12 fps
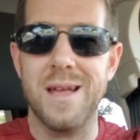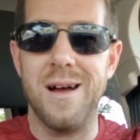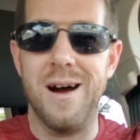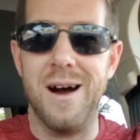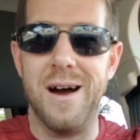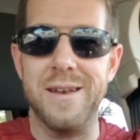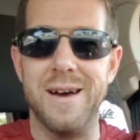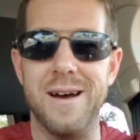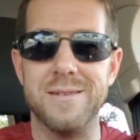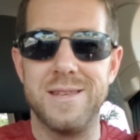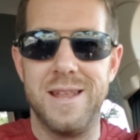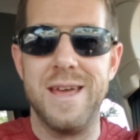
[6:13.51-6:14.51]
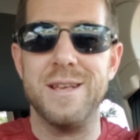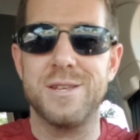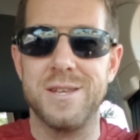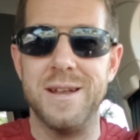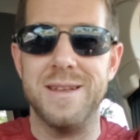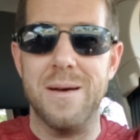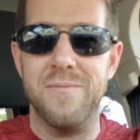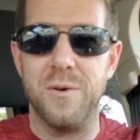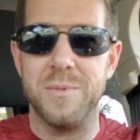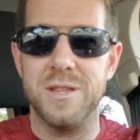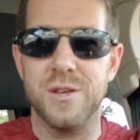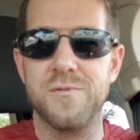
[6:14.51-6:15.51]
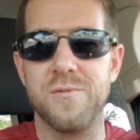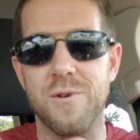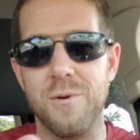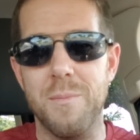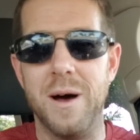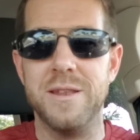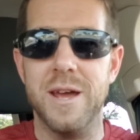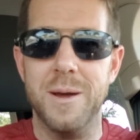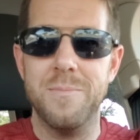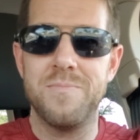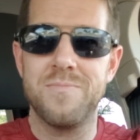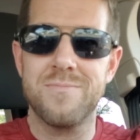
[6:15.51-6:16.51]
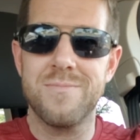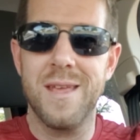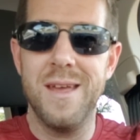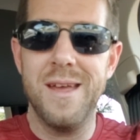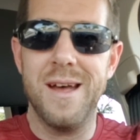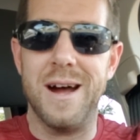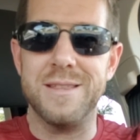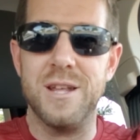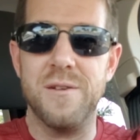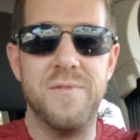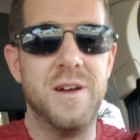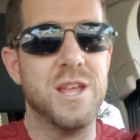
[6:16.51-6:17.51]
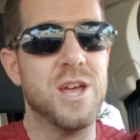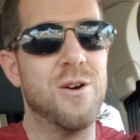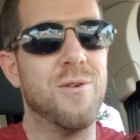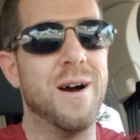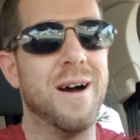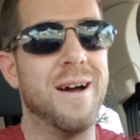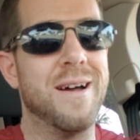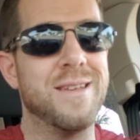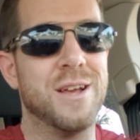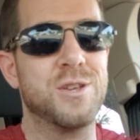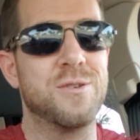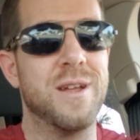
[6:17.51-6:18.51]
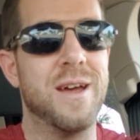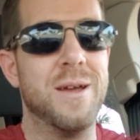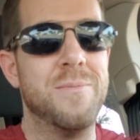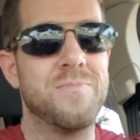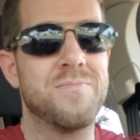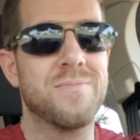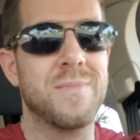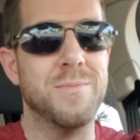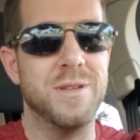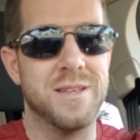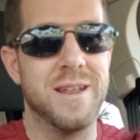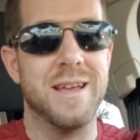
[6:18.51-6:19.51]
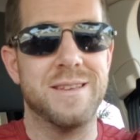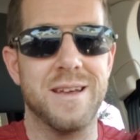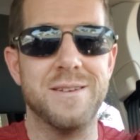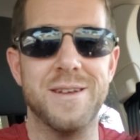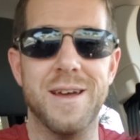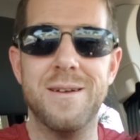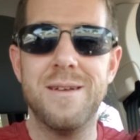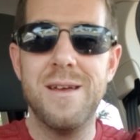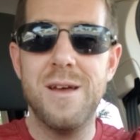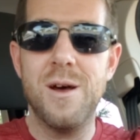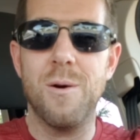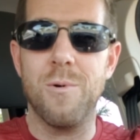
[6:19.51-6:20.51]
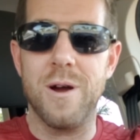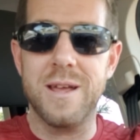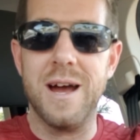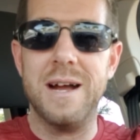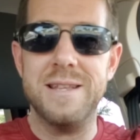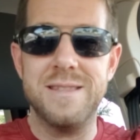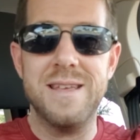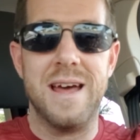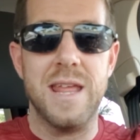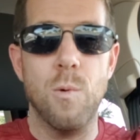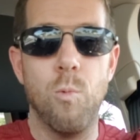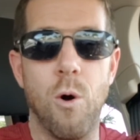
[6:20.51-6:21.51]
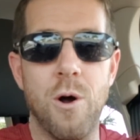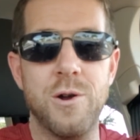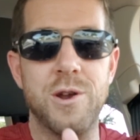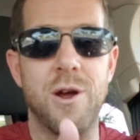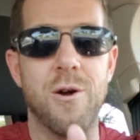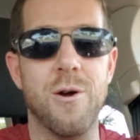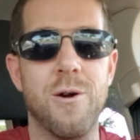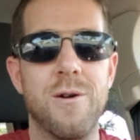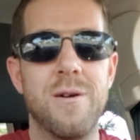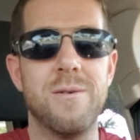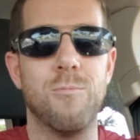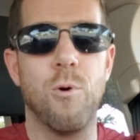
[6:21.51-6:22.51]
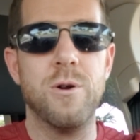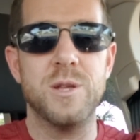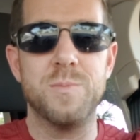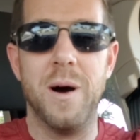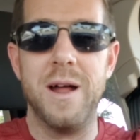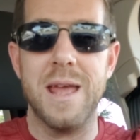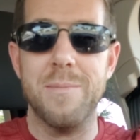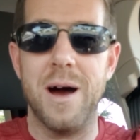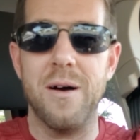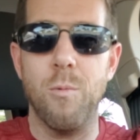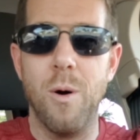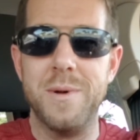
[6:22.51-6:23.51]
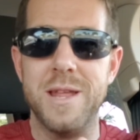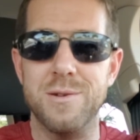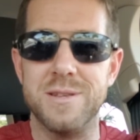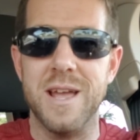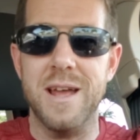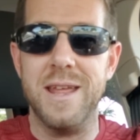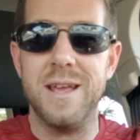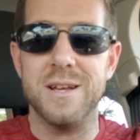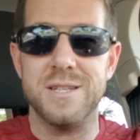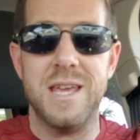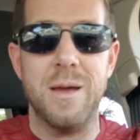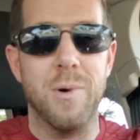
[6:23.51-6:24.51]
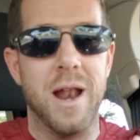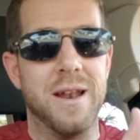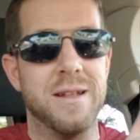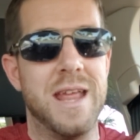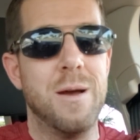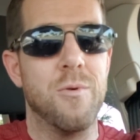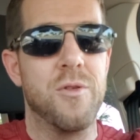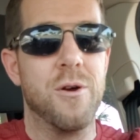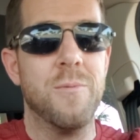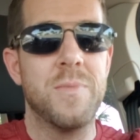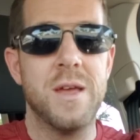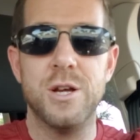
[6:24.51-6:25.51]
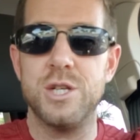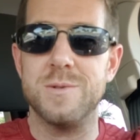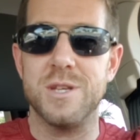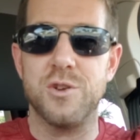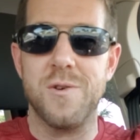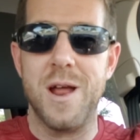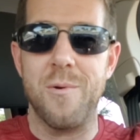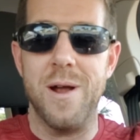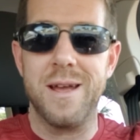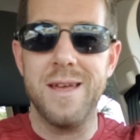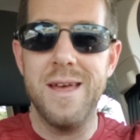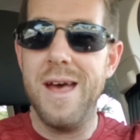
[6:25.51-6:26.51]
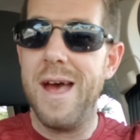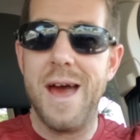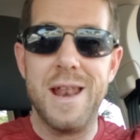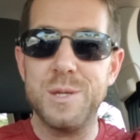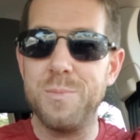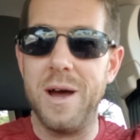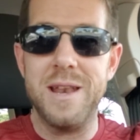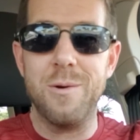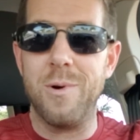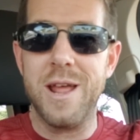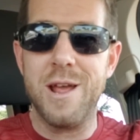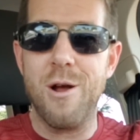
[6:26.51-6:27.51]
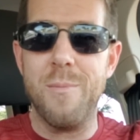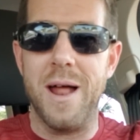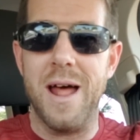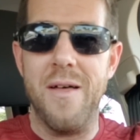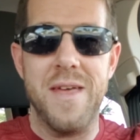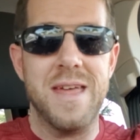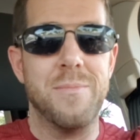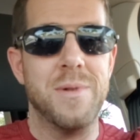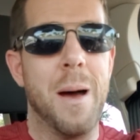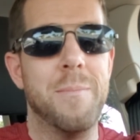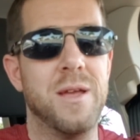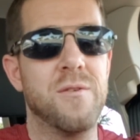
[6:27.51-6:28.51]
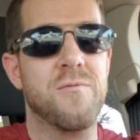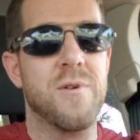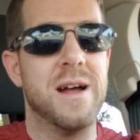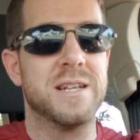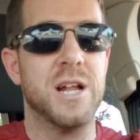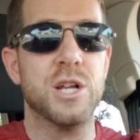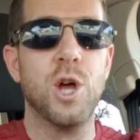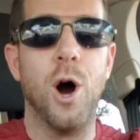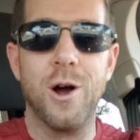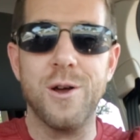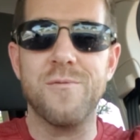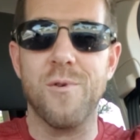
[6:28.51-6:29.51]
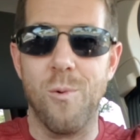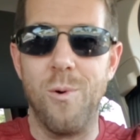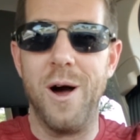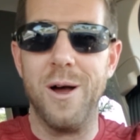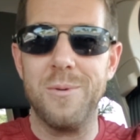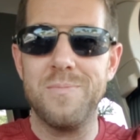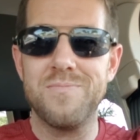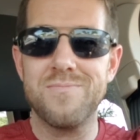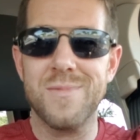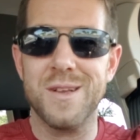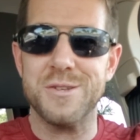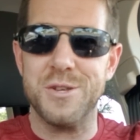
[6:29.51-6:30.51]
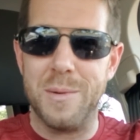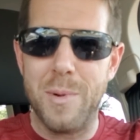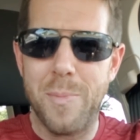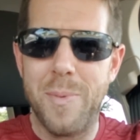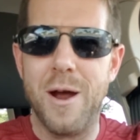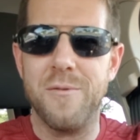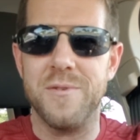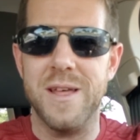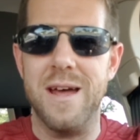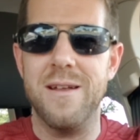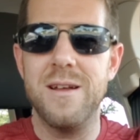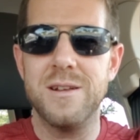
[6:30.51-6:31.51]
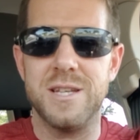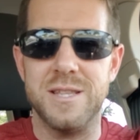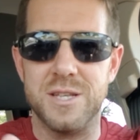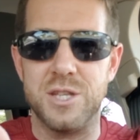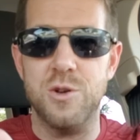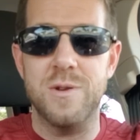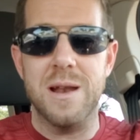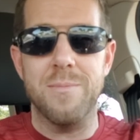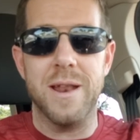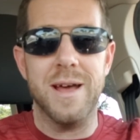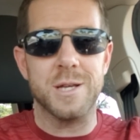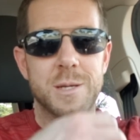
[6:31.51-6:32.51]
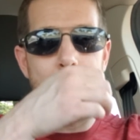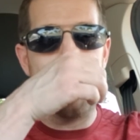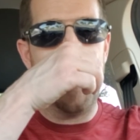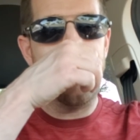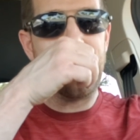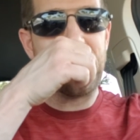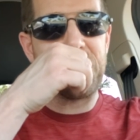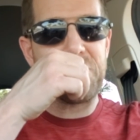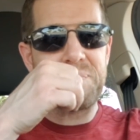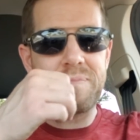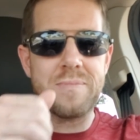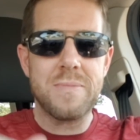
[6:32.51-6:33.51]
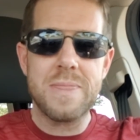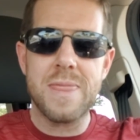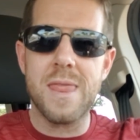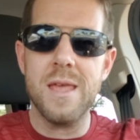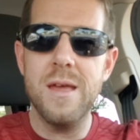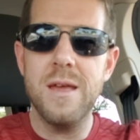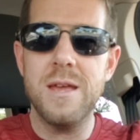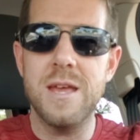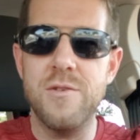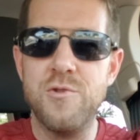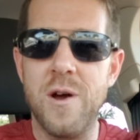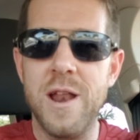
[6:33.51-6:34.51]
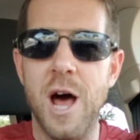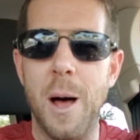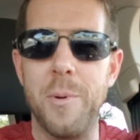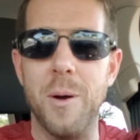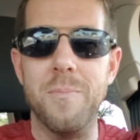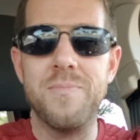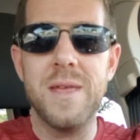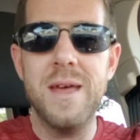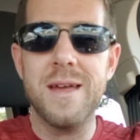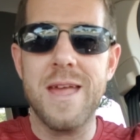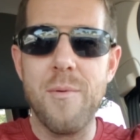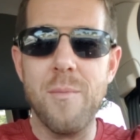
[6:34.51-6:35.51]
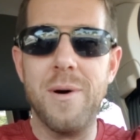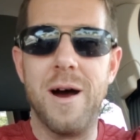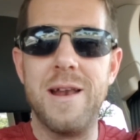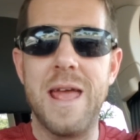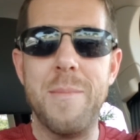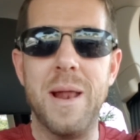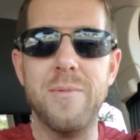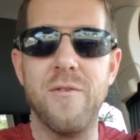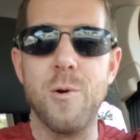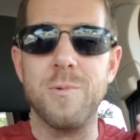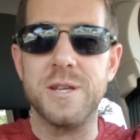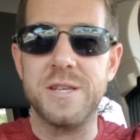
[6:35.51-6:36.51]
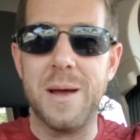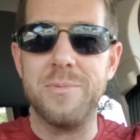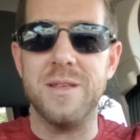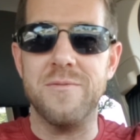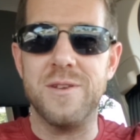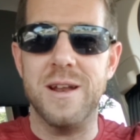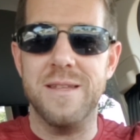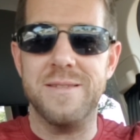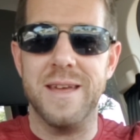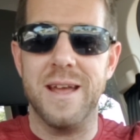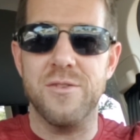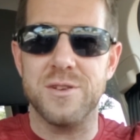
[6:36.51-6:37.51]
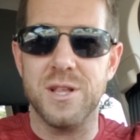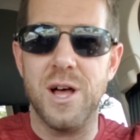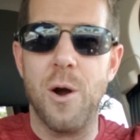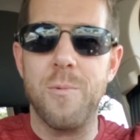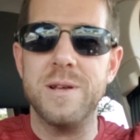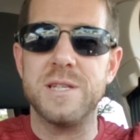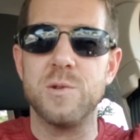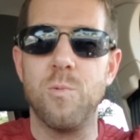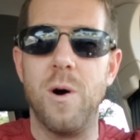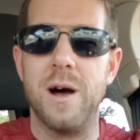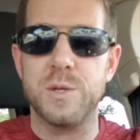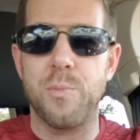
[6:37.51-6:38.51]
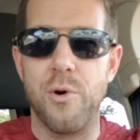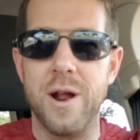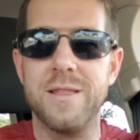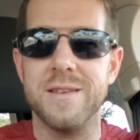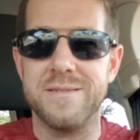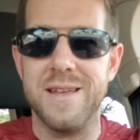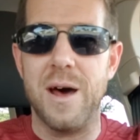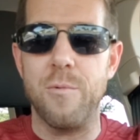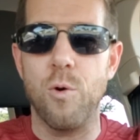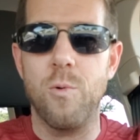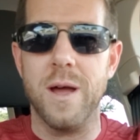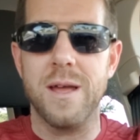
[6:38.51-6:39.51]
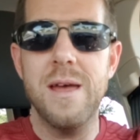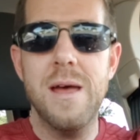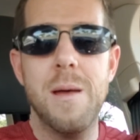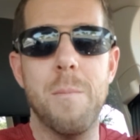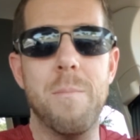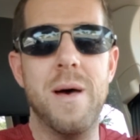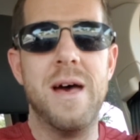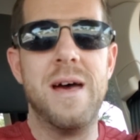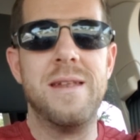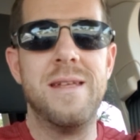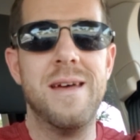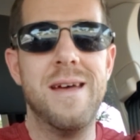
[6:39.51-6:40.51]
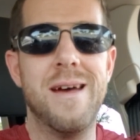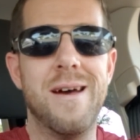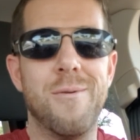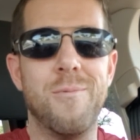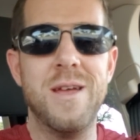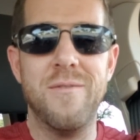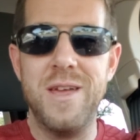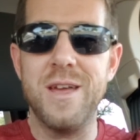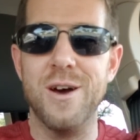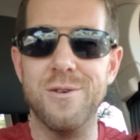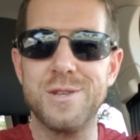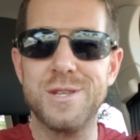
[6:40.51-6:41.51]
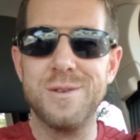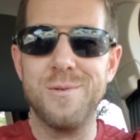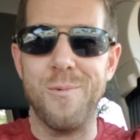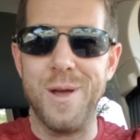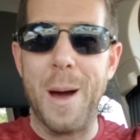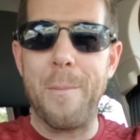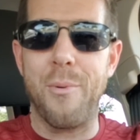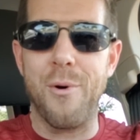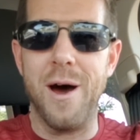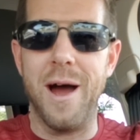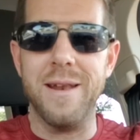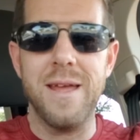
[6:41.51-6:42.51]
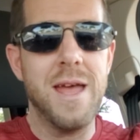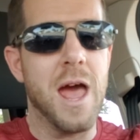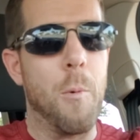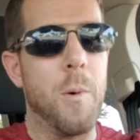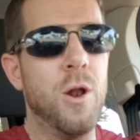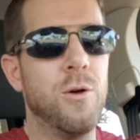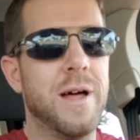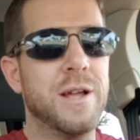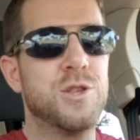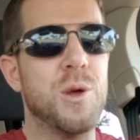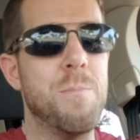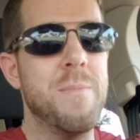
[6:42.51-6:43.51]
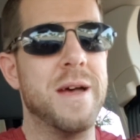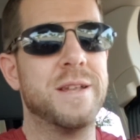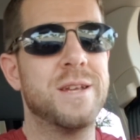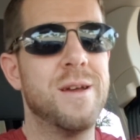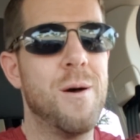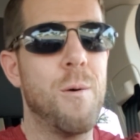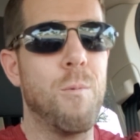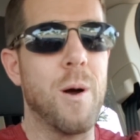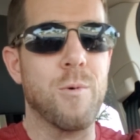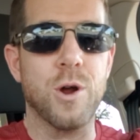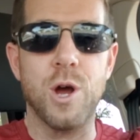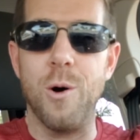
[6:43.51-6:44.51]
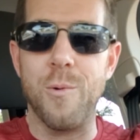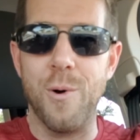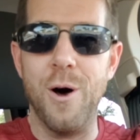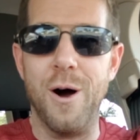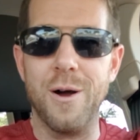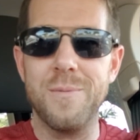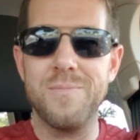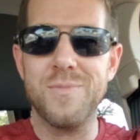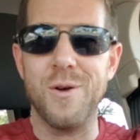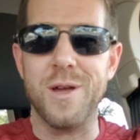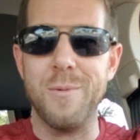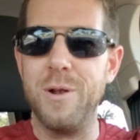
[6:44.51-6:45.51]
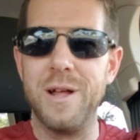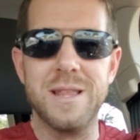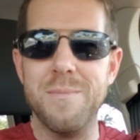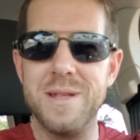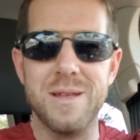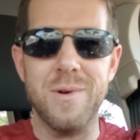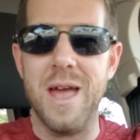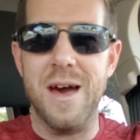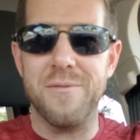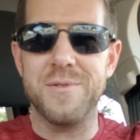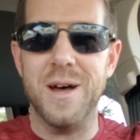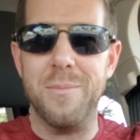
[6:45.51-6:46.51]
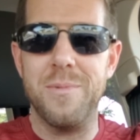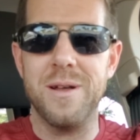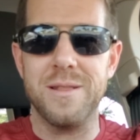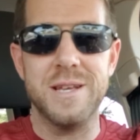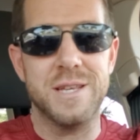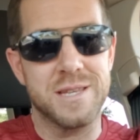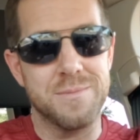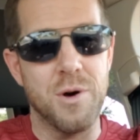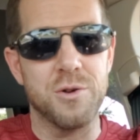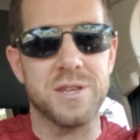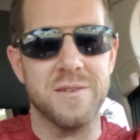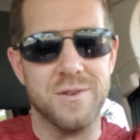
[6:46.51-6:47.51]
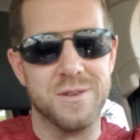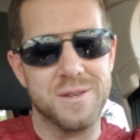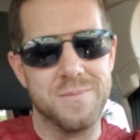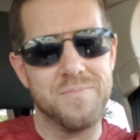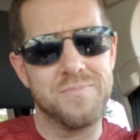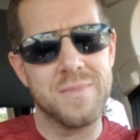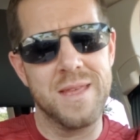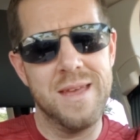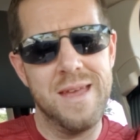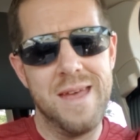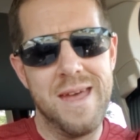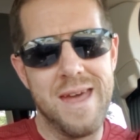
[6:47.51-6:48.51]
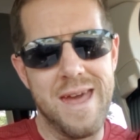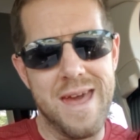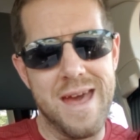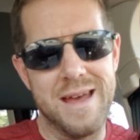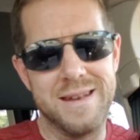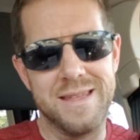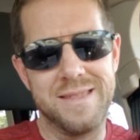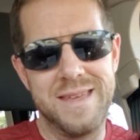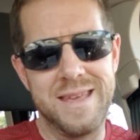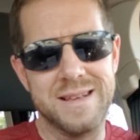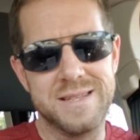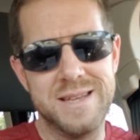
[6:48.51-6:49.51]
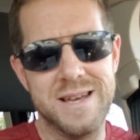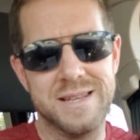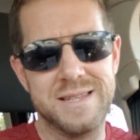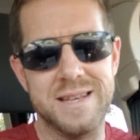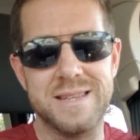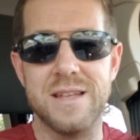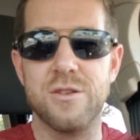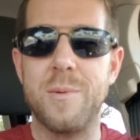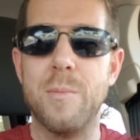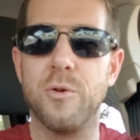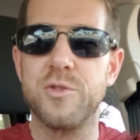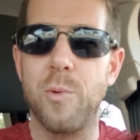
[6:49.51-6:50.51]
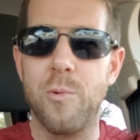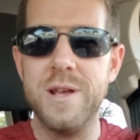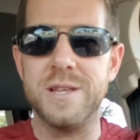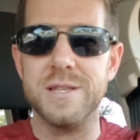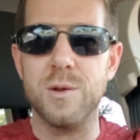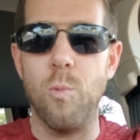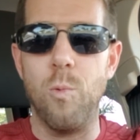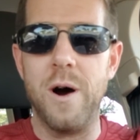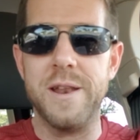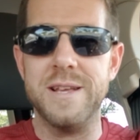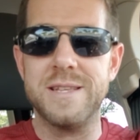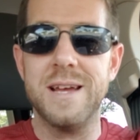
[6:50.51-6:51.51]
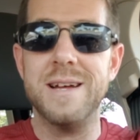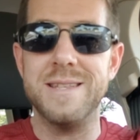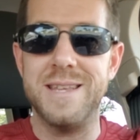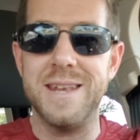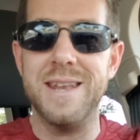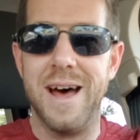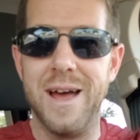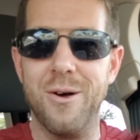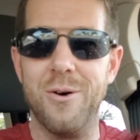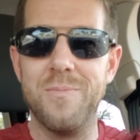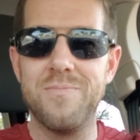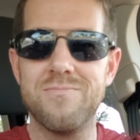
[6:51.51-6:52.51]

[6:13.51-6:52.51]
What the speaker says: on, today is Sunday, I'm filming this for Monday. I did a video today, Sunday, where a guy did that. He warned his buddy about a woman he was dating because he went on a date with her. She was a train wreck, and his buddy didn't want to hear about it. And they ended up not being friends, not talking for a while. So you got to be prepared for that, to this dude and anybody else. But if you try to help him, keep in mind he may not be very receptive to anything. And there's a lot of reasons why. Let's break this down real quick. Men, we have egos. We got pride. And we don't like to admit when we're going wrong. Okay, we don't like to admit that we effed up, at least most of us. And the thing is that there can be multiple reasons. One is denial.